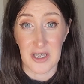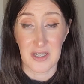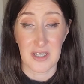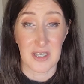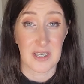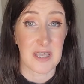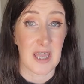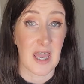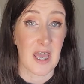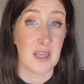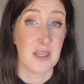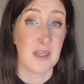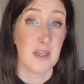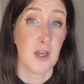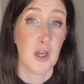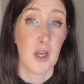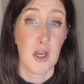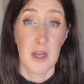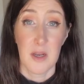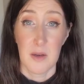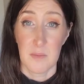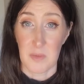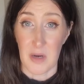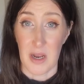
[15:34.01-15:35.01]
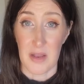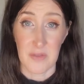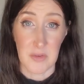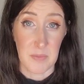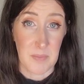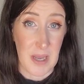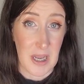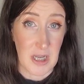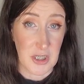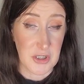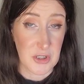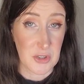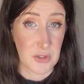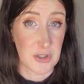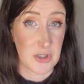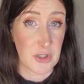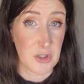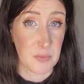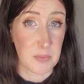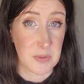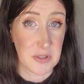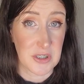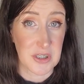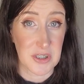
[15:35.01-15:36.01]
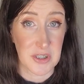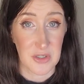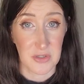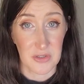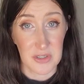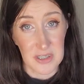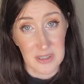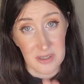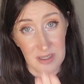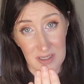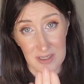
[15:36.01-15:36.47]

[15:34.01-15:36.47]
And again, private packs are super discreet.